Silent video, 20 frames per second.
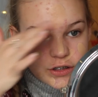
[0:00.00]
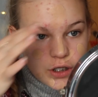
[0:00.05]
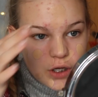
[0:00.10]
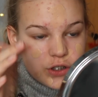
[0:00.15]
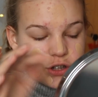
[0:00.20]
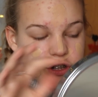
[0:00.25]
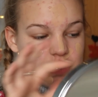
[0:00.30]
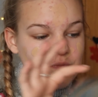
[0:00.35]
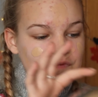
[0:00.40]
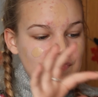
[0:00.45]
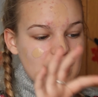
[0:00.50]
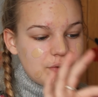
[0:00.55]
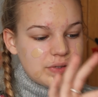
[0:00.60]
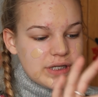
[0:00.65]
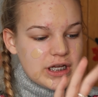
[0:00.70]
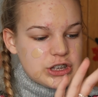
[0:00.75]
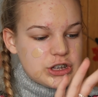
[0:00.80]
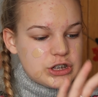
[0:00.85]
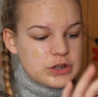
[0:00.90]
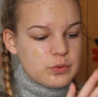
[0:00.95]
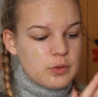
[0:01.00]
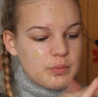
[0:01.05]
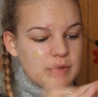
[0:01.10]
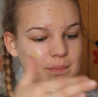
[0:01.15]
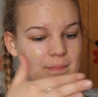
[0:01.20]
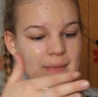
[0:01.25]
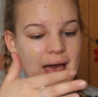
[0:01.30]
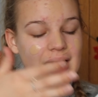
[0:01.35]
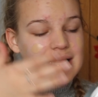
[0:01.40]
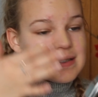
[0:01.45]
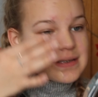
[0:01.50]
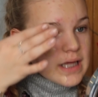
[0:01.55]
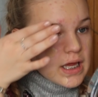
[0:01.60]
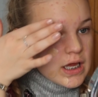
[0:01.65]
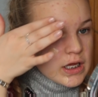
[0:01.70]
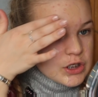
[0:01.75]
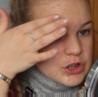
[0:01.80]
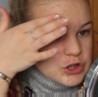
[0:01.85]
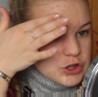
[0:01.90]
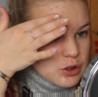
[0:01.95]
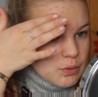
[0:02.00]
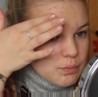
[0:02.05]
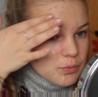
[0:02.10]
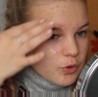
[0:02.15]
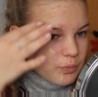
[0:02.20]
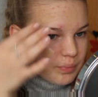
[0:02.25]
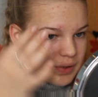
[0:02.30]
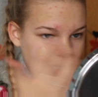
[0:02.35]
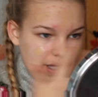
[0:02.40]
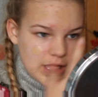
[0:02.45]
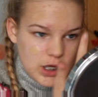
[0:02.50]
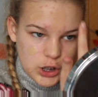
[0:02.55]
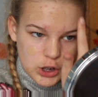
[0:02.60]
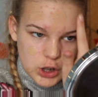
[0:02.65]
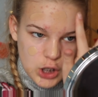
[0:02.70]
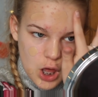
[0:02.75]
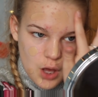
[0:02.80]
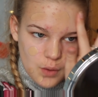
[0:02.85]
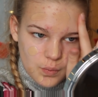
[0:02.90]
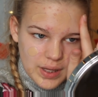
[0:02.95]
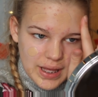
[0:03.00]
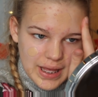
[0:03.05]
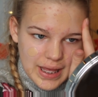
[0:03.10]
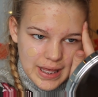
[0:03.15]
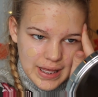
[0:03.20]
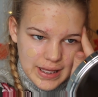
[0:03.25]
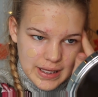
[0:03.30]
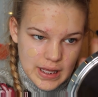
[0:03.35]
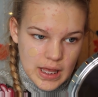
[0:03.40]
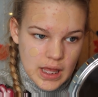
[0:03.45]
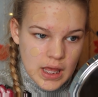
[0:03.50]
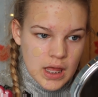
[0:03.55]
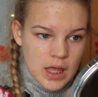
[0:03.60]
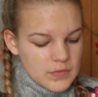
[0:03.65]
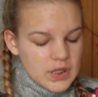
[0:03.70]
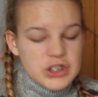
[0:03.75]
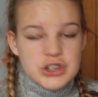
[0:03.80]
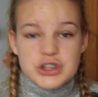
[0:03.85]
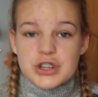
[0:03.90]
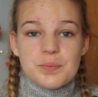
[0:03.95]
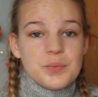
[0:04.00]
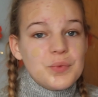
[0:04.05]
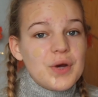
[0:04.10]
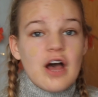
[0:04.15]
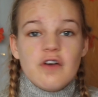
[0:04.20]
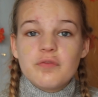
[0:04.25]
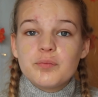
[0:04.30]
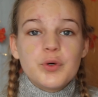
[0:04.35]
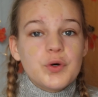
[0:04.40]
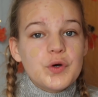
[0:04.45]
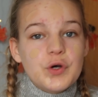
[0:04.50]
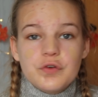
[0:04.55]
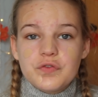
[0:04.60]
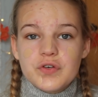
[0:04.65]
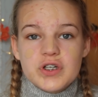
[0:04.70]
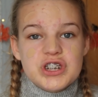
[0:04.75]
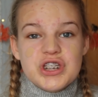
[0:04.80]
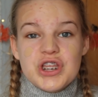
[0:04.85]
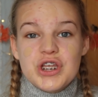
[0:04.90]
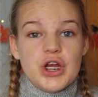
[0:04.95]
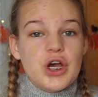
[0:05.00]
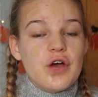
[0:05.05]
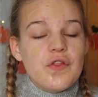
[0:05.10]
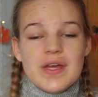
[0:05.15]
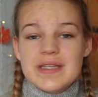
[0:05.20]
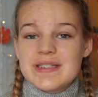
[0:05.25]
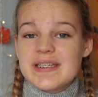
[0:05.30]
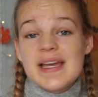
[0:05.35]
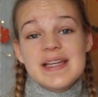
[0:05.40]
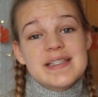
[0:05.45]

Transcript: So some foundations will be matte, some will be glowy, some will have more coverage than others.